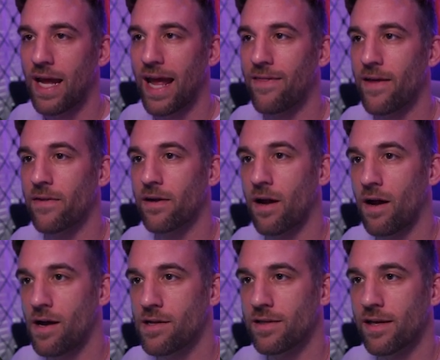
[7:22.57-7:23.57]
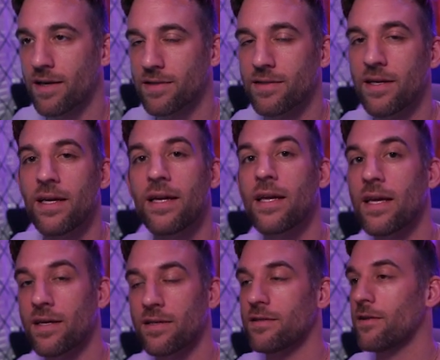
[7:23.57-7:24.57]
And then the context
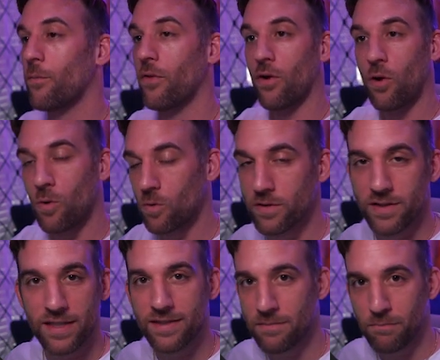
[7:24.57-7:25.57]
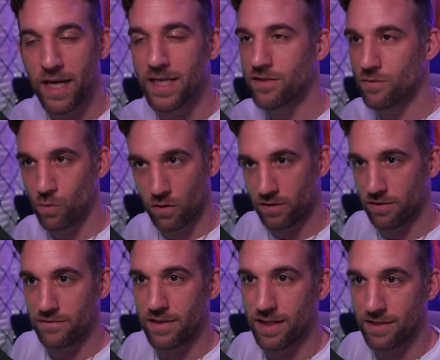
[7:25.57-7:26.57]
is the whole 16 pages worth
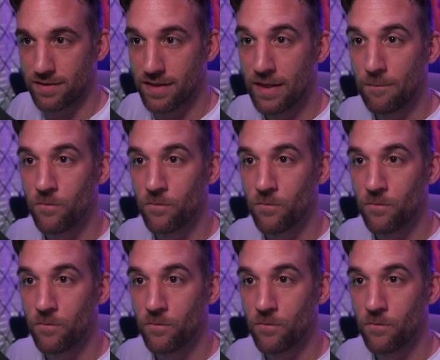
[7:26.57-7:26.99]
of text.